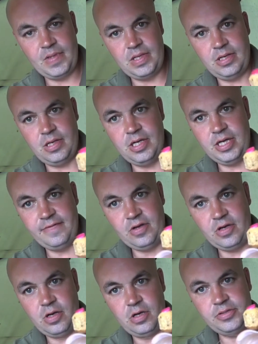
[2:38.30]
I have
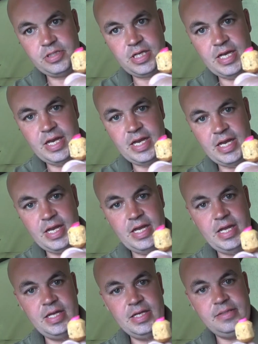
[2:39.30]
got
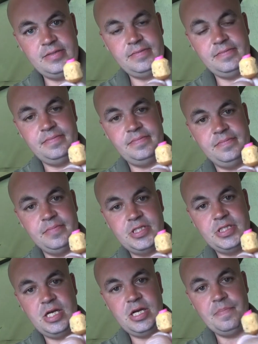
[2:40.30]
a
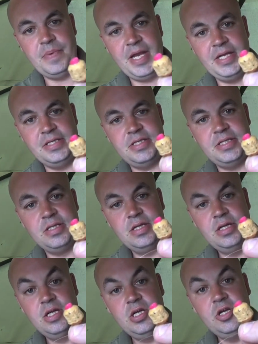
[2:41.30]
CR Baits
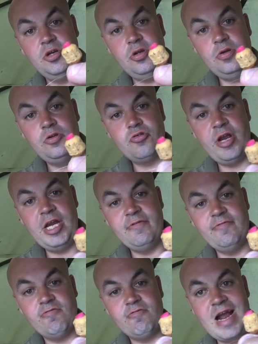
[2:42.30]
Nutrien
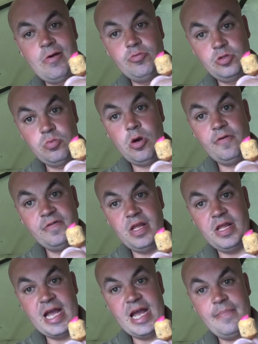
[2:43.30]
round wafter
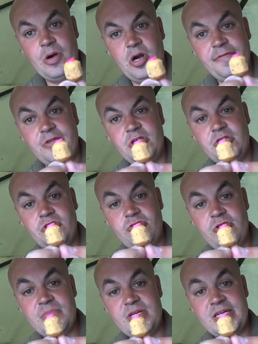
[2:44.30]
there, but I've just
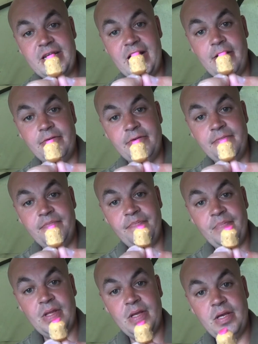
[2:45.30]
trimmed it down.
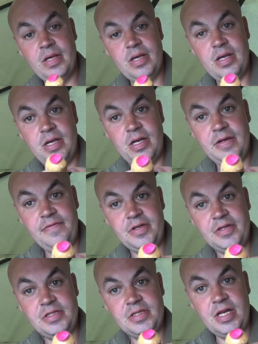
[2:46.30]
If you
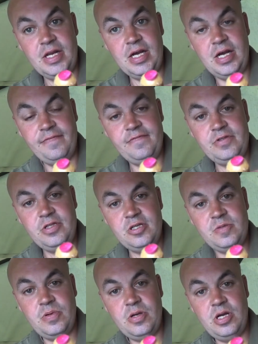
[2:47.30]
can see that, I've
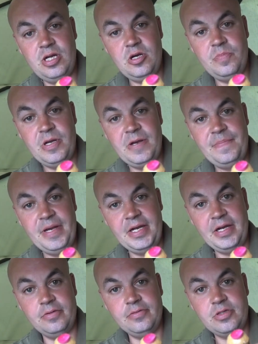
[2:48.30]
just put a little bit of
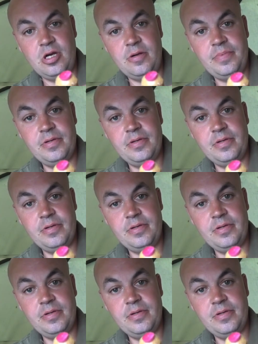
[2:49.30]
pink on top.